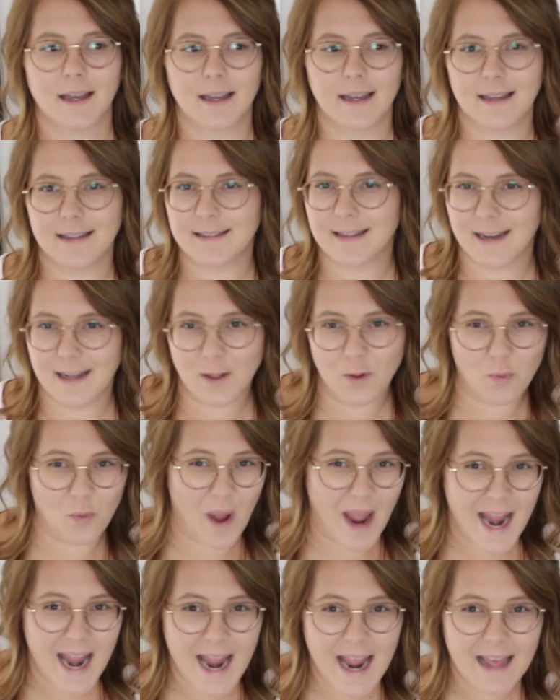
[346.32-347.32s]
is it in the
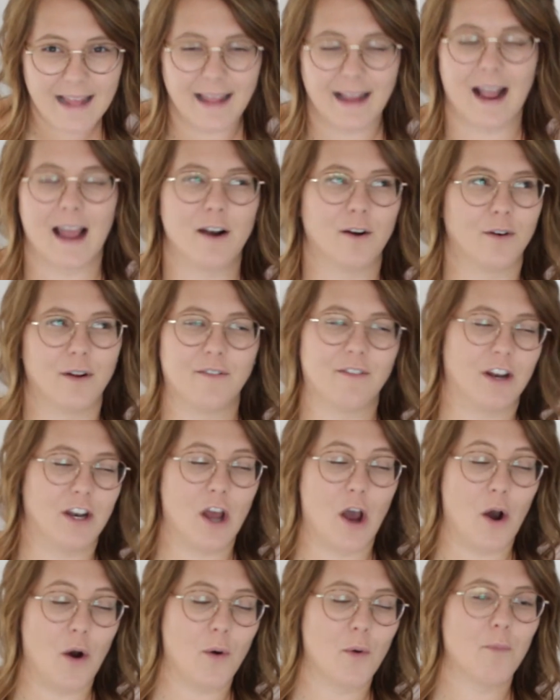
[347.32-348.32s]
way? Like, I don't even
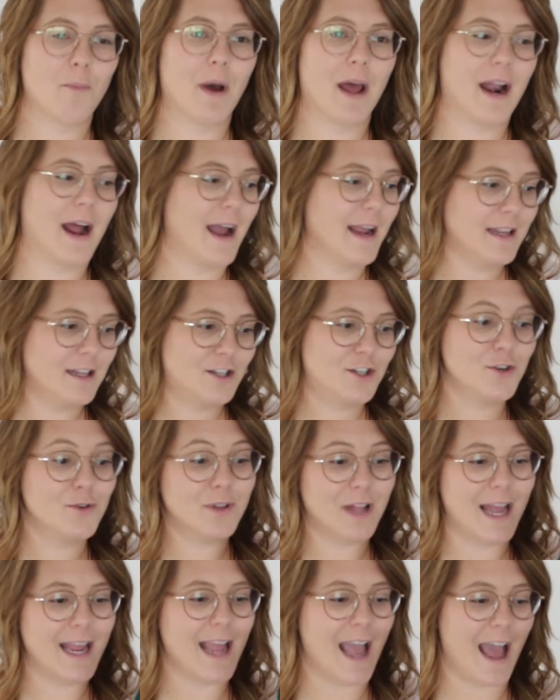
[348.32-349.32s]
know, but I
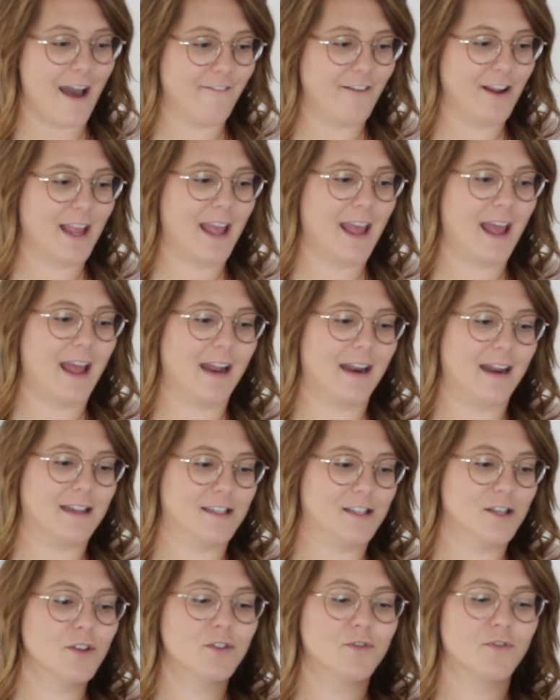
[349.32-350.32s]
do like having it and
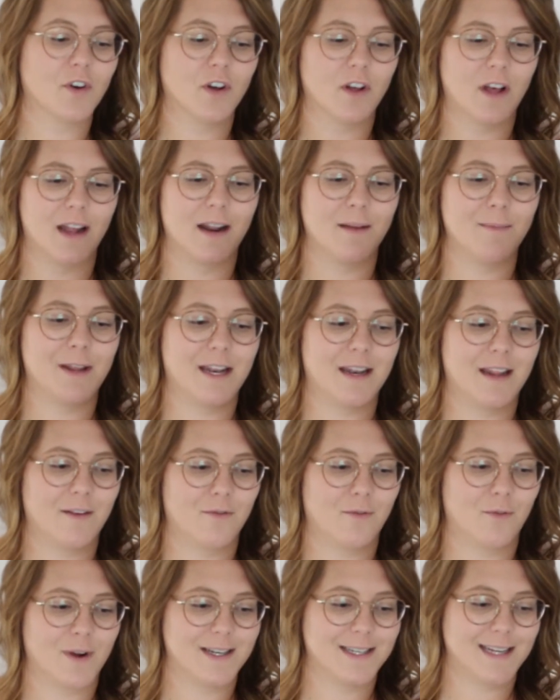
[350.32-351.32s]
it's useful. And I mean,
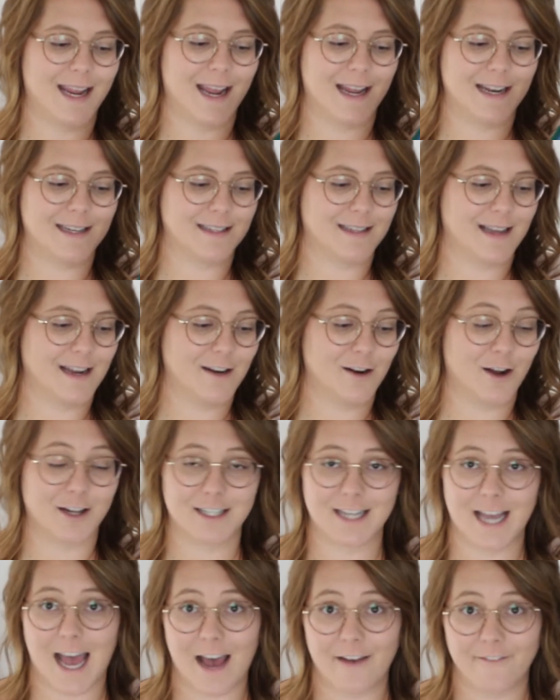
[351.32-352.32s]
if one day I decide
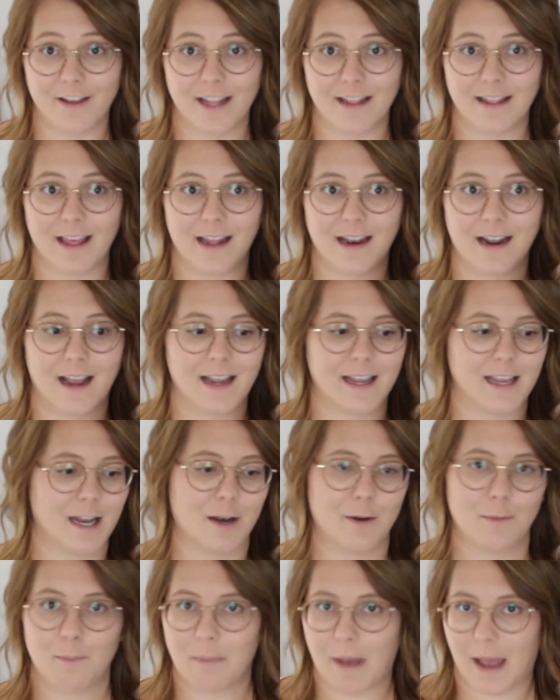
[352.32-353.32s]
not to have it, then I
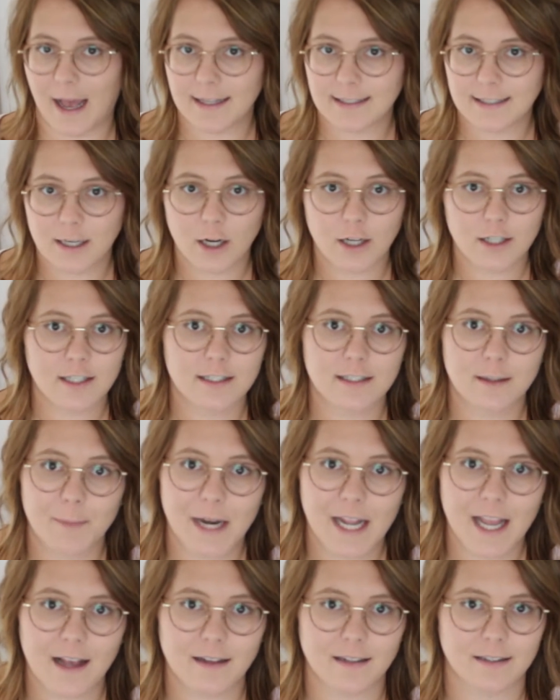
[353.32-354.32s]
can pass it on to
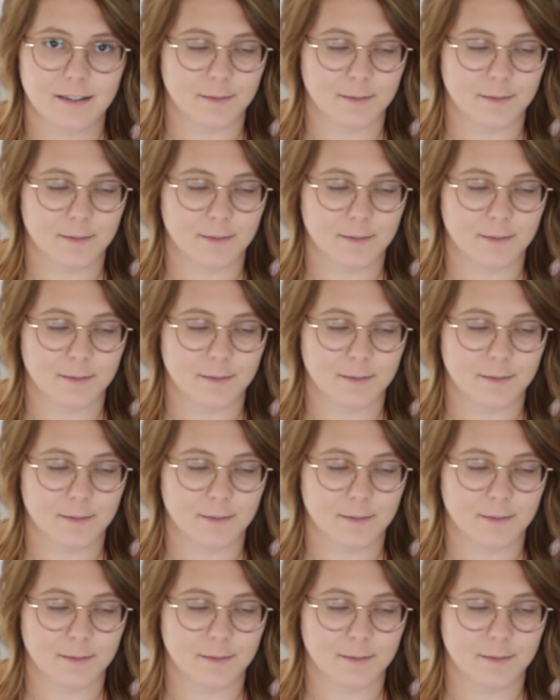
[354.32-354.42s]
somebody else.